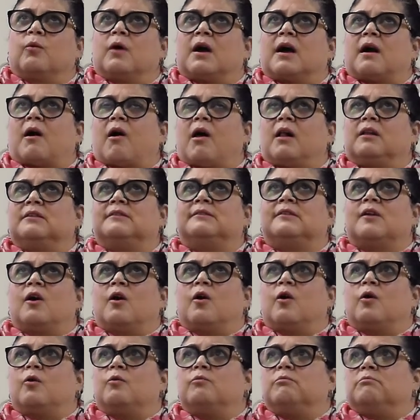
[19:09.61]

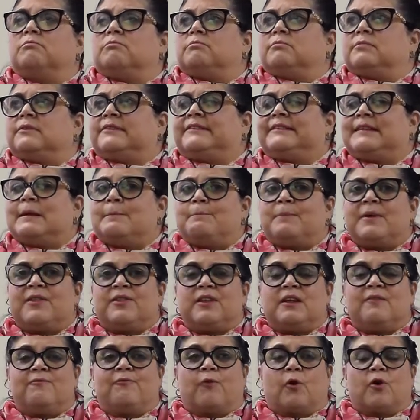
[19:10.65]
Also,
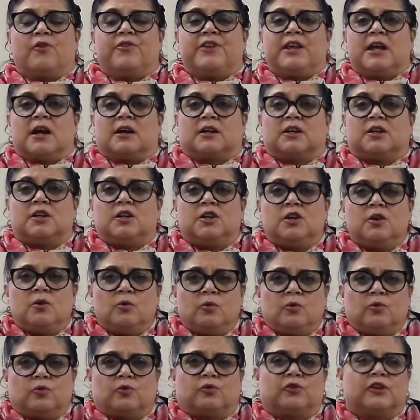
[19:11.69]
sympathy for the
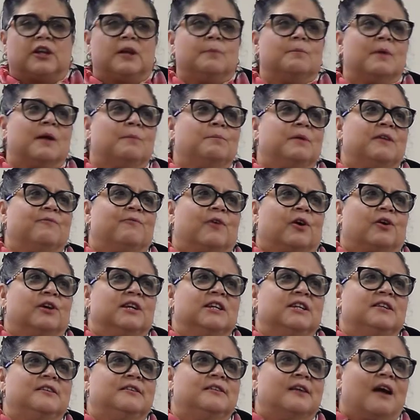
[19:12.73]
accused, he may be
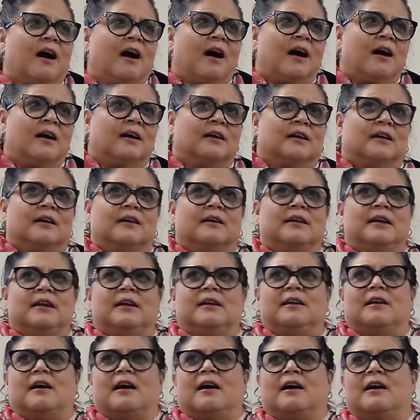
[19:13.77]
very young,
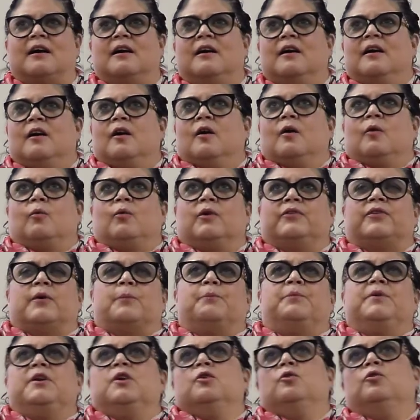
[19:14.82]
he was
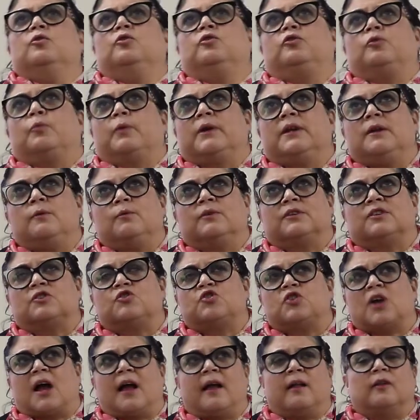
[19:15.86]
abused when he was a
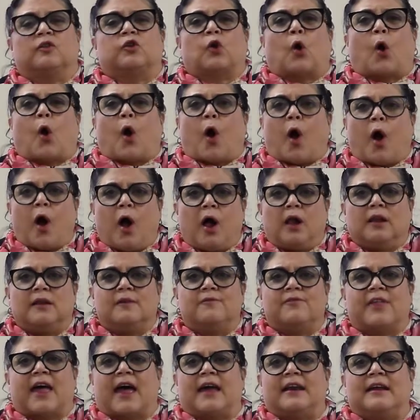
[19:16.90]
child. All
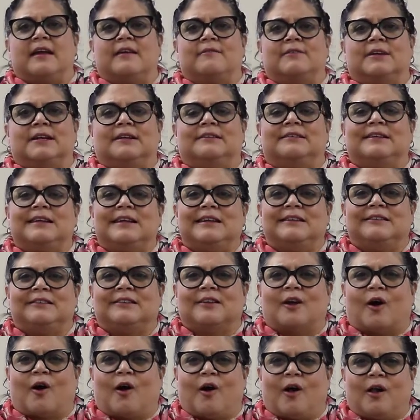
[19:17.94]
of that evidence is
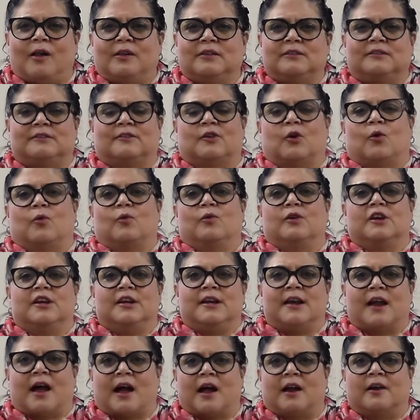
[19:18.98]
also
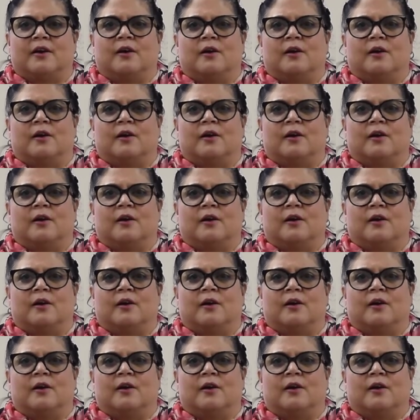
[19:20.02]
not